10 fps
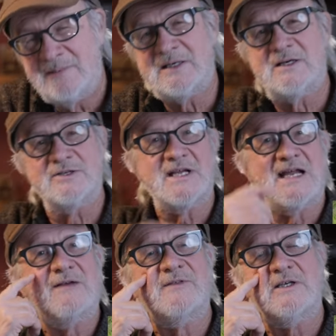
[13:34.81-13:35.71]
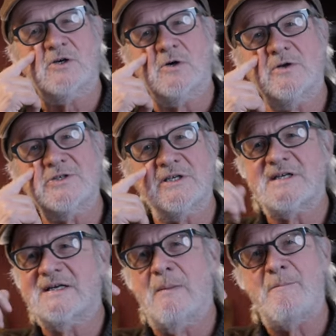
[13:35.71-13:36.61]
because they have the urge to
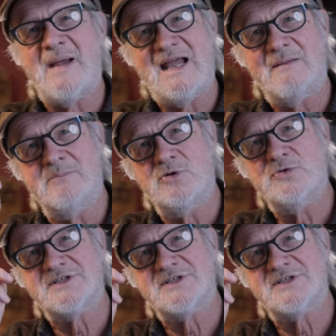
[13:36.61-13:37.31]
take a bamboo